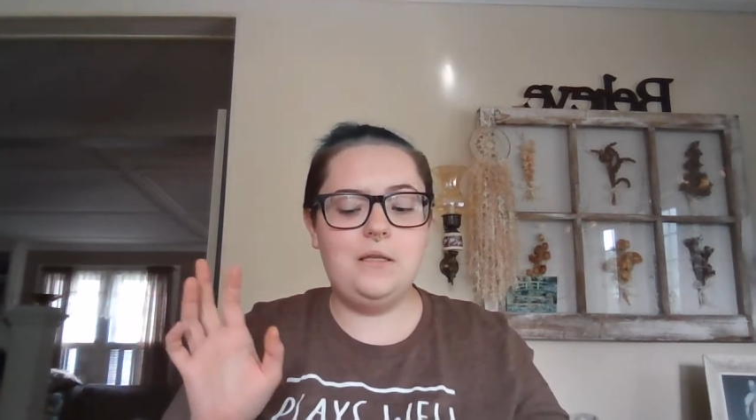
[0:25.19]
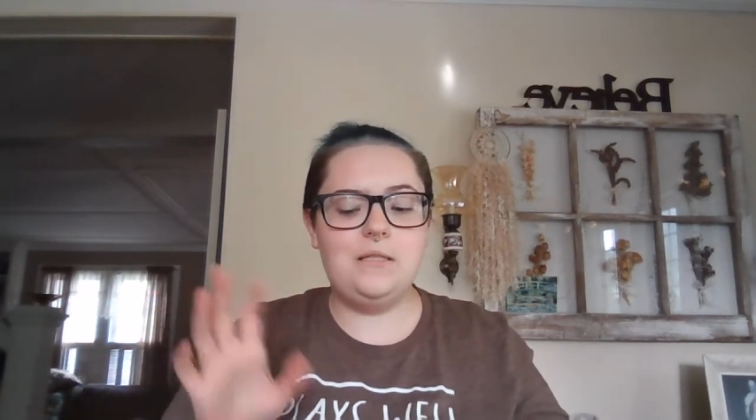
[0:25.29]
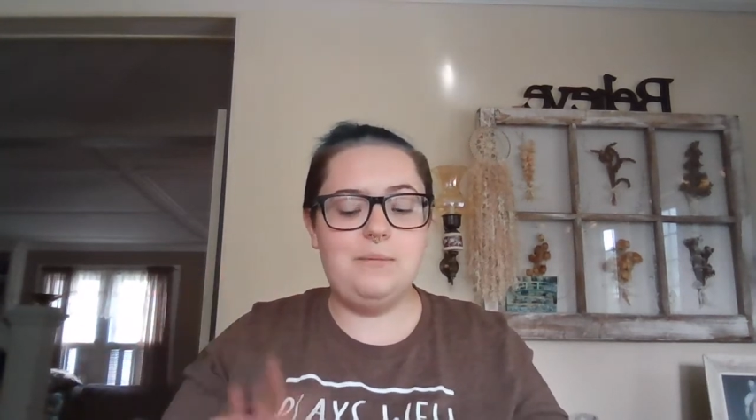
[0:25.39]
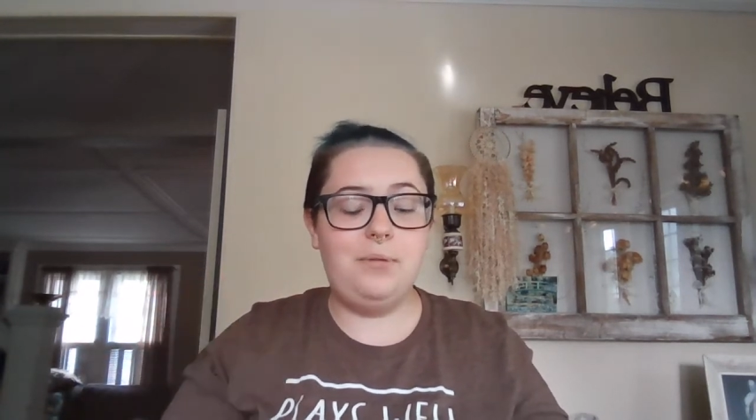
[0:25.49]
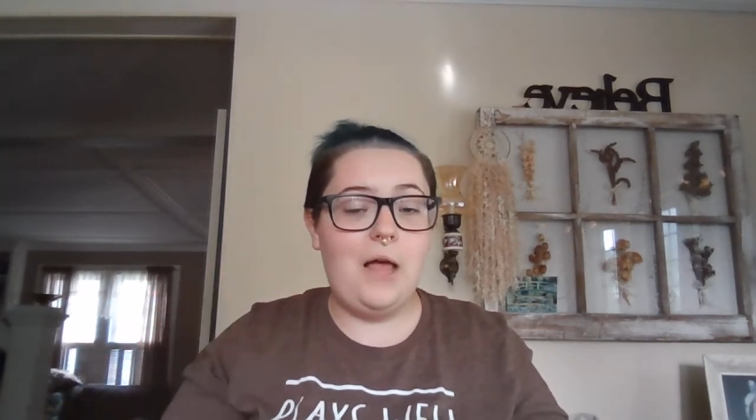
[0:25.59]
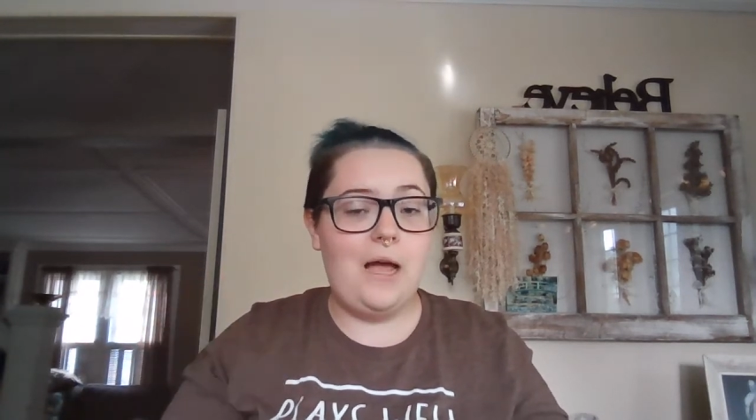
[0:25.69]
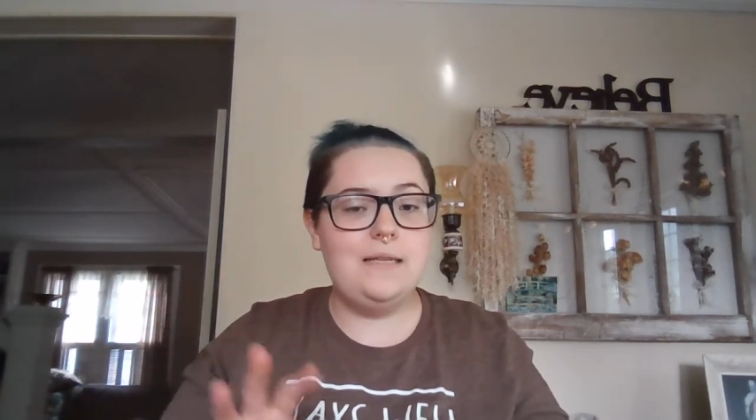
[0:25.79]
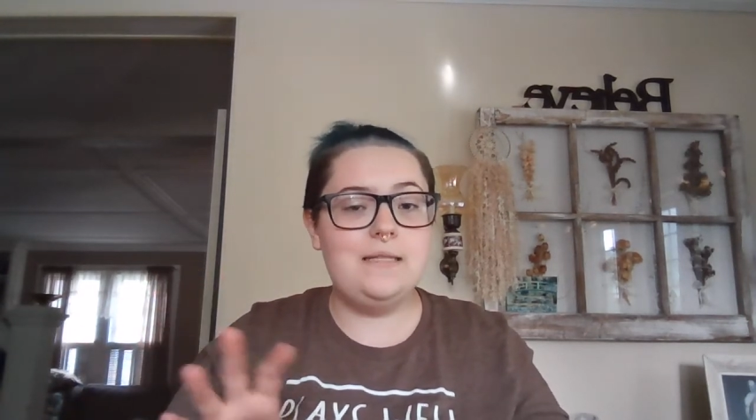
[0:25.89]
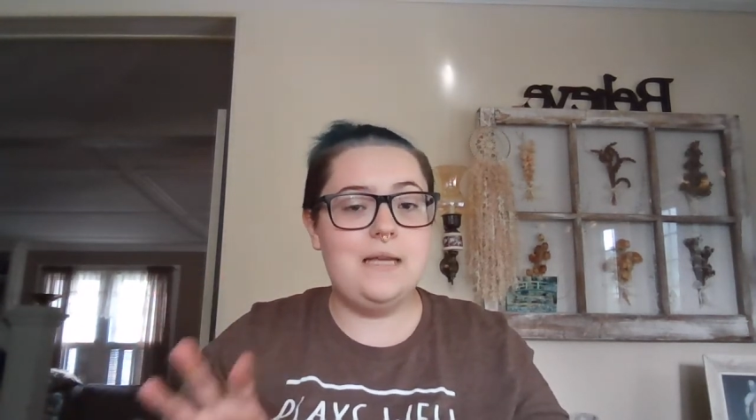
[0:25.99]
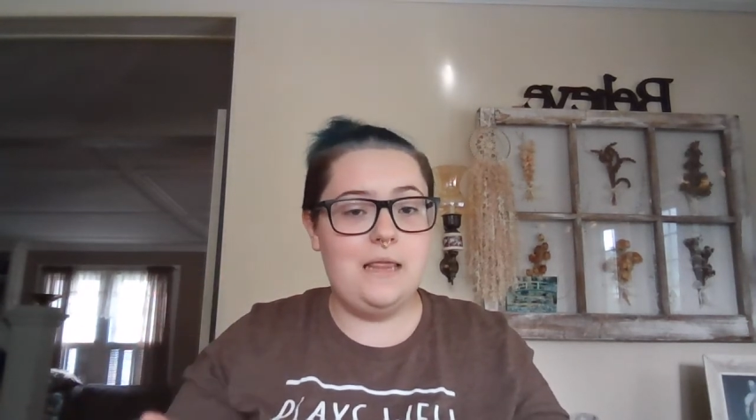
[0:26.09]

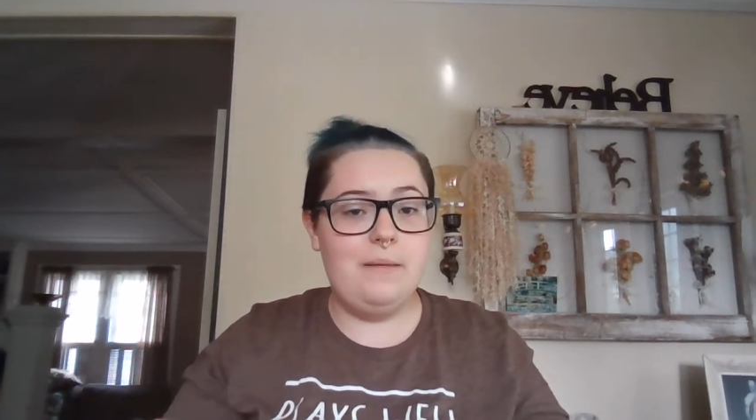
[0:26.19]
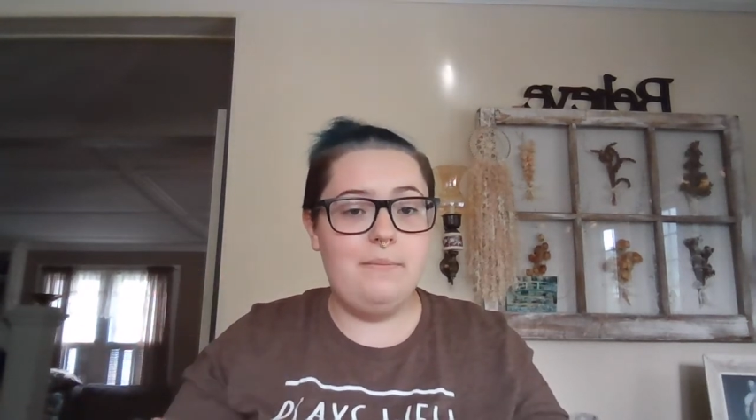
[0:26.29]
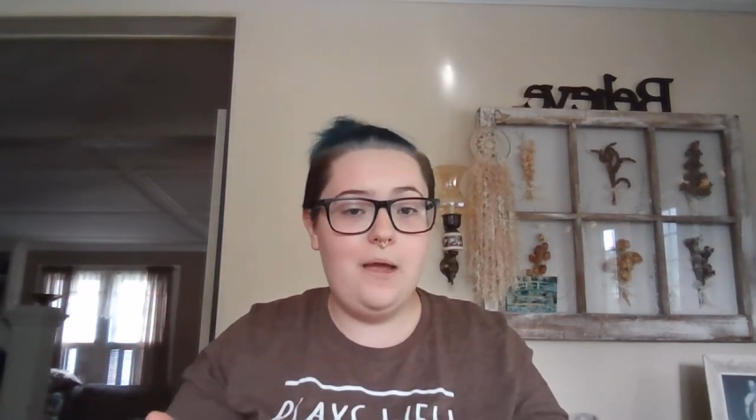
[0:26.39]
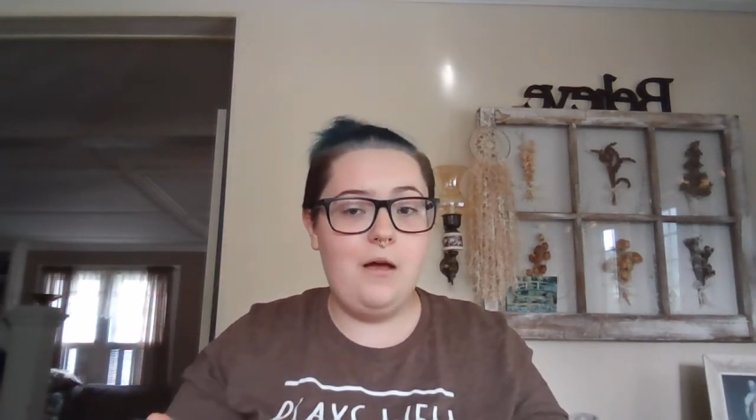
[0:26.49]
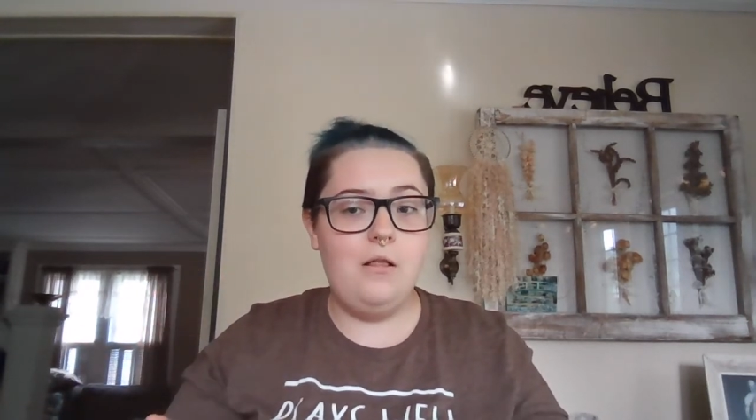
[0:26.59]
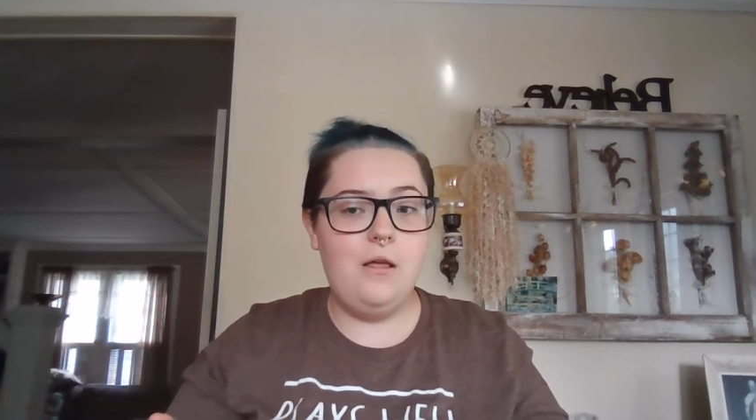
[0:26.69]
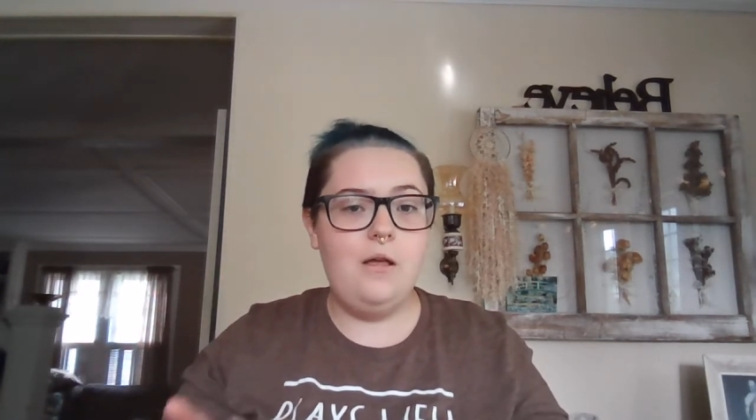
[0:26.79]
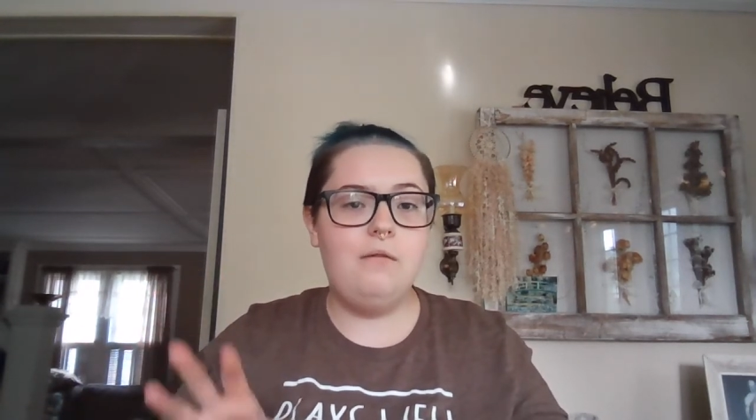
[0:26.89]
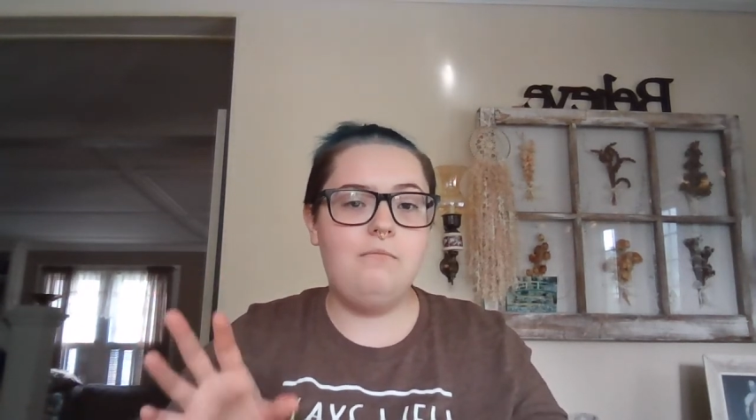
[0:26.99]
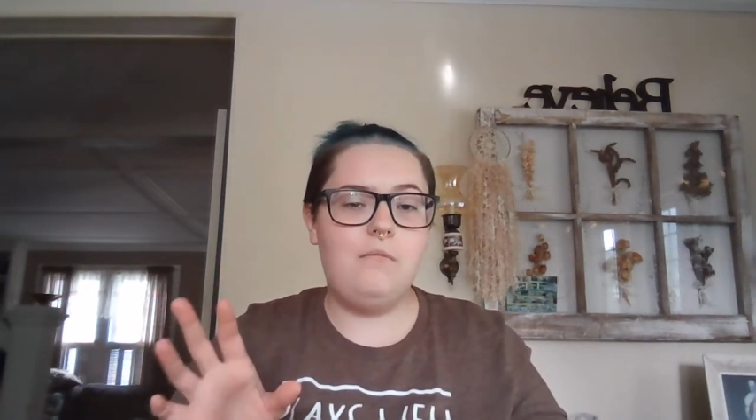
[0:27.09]
supplies in the mail